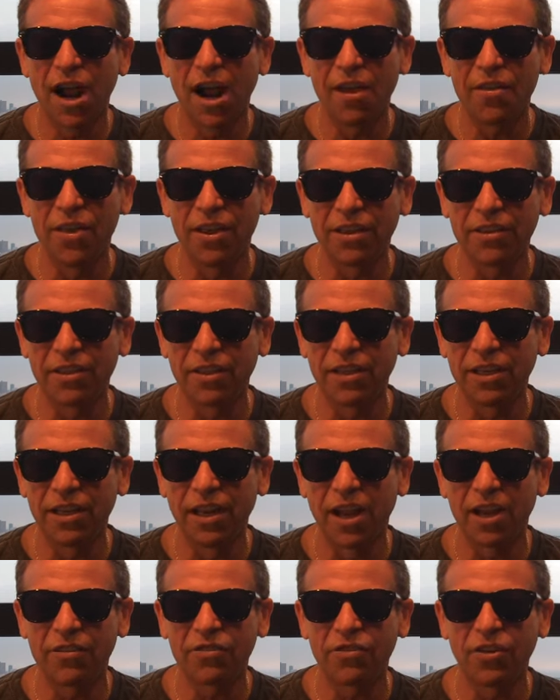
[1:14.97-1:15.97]
I think the
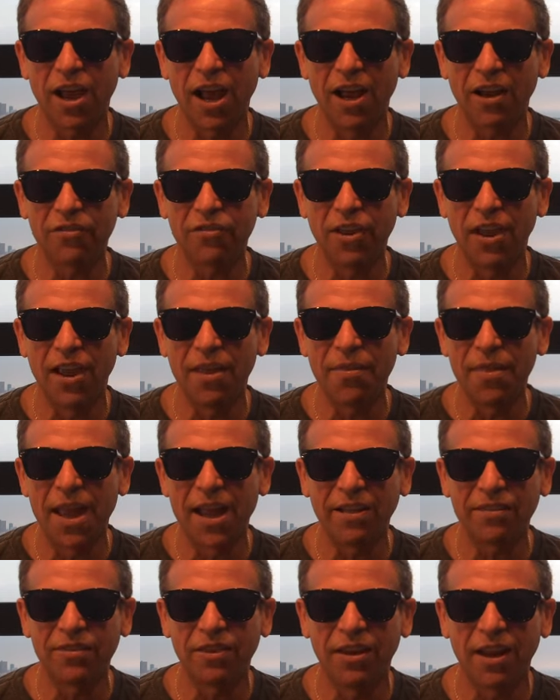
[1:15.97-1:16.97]
uh, Sox end
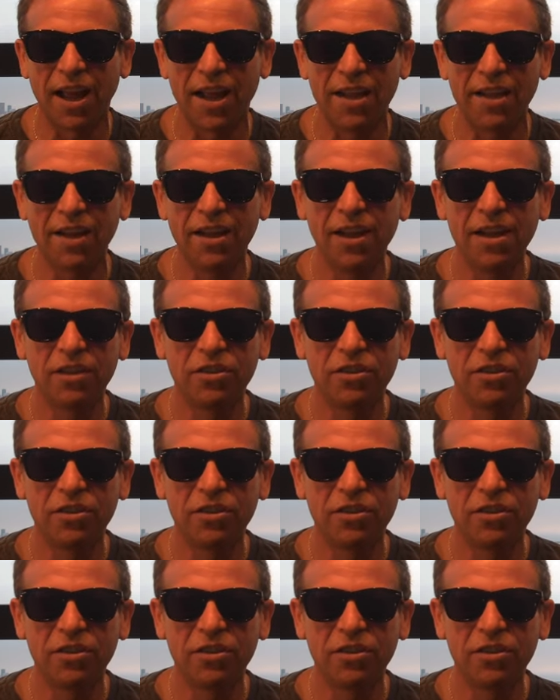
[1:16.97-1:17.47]
that tonight.